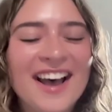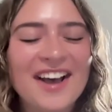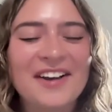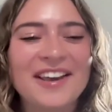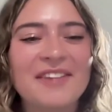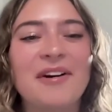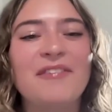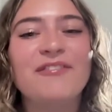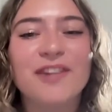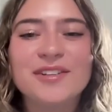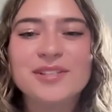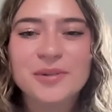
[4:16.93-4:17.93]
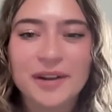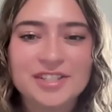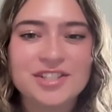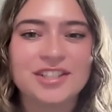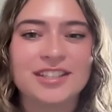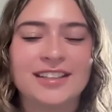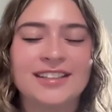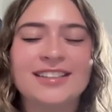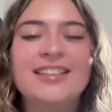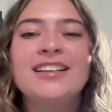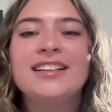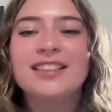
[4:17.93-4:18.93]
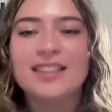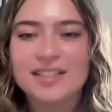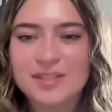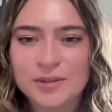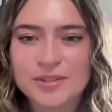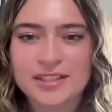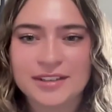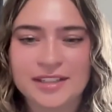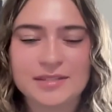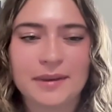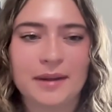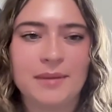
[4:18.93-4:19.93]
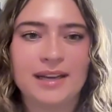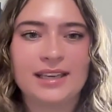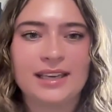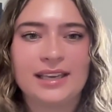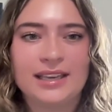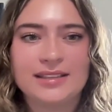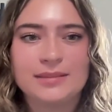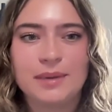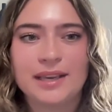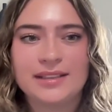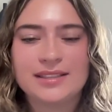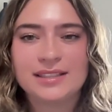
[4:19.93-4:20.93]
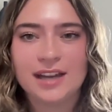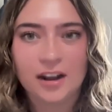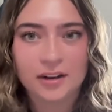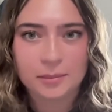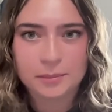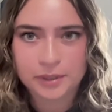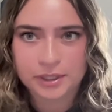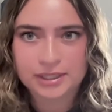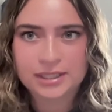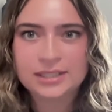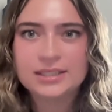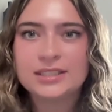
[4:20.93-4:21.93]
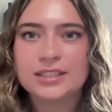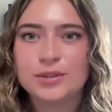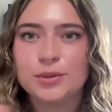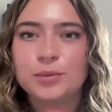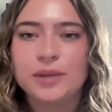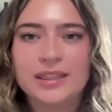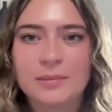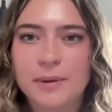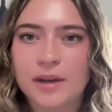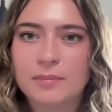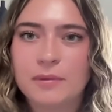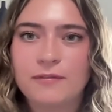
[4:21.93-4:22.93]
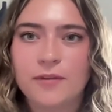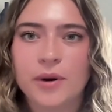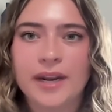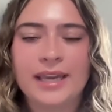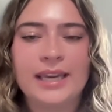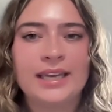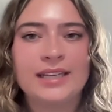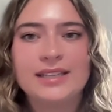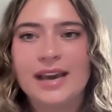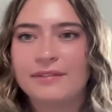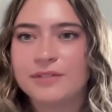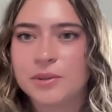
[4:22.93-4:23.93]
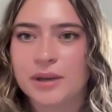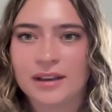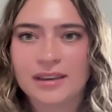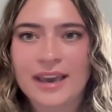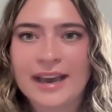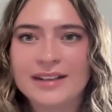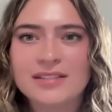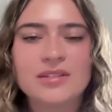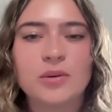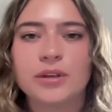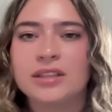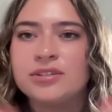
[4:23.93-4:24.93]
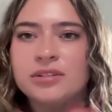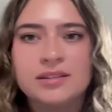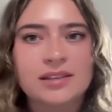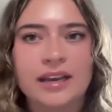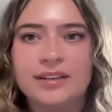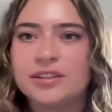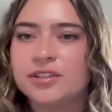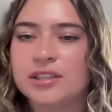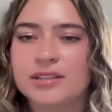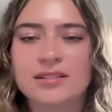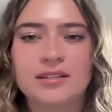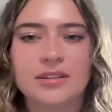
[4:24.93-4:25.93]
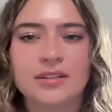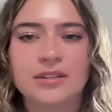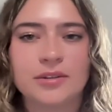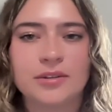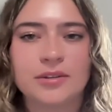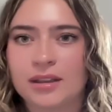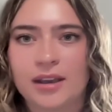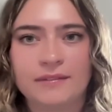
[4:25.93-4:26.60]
Okay, well, first question. This new series, Bad Monkey, is based on a book. Did you read the book beforehand after you got cast, or did you decide to just go strictly off